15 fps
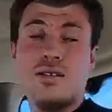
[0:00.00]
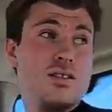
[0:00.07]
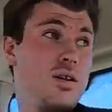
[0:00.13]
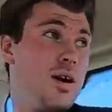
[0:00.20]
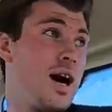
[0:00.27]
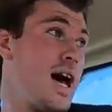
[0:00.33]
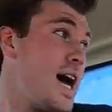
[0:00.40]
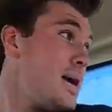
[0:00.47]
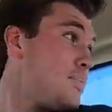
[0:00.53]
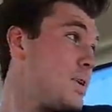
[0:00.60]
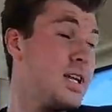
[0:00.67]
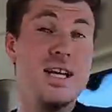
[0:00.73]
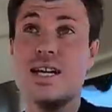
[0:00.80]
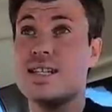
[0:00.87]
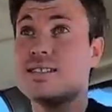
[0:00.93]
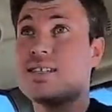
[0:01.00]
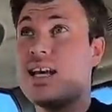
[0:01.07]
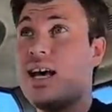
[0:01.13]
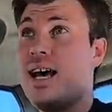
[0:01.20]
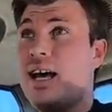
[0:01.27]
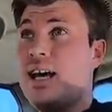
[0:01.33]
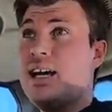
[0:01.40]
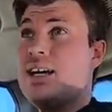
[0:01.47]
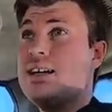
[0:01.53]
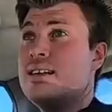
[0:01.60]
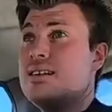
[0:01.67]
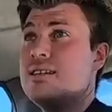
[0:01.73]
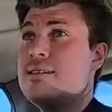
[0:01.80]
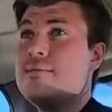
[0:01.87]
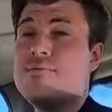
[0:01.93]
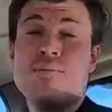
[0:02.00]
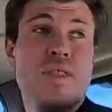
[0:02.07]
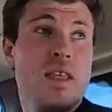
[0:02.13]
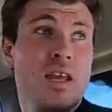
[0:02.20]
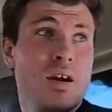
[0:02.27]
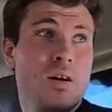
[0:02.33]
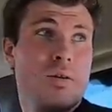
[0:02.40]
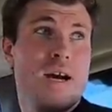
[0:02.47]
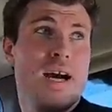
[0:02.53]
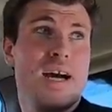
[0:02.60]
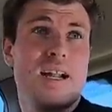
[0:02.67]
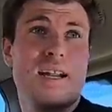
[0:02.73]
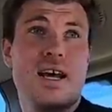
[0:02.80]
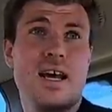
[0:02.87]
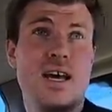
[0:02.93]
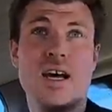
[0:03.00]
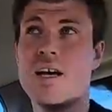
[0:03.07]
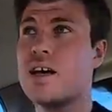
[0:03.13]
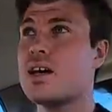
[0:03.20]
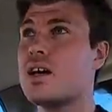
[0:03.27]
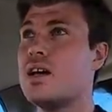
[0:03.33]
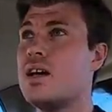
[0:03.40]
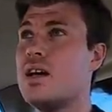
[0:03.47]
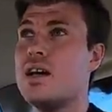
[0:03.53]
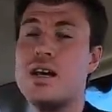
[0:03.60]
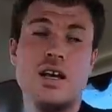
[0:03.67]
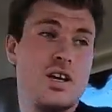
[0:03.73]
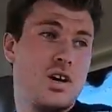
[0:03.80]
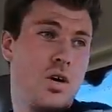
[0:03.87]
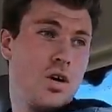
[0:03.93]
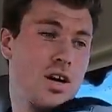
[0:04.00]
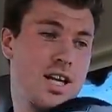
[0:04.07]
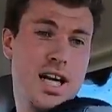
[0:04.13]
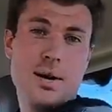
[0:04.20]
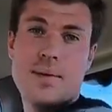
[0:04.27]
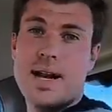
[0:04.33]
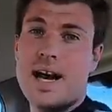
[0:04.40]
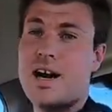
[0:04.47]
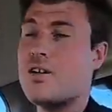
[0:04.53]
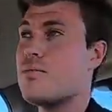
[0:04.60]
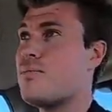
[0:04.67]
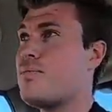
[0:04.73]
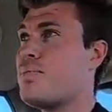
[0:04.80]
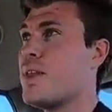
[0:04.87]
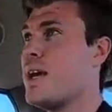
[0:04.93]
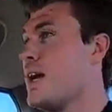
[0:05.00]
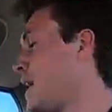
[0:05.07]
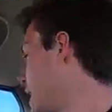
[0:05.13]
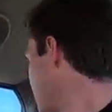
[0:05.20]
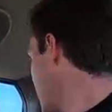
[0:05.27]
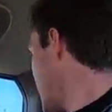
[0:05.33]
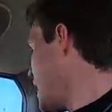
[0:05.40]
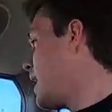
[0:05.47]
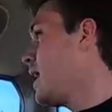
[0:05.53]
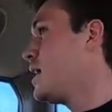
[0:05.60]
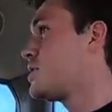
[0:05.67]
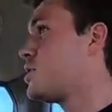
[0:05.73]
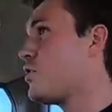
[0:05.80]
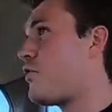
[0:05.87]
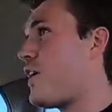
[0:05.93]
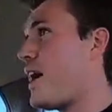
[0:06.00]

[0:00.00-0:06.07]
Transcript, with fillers: So what happened is, we had corn coming out too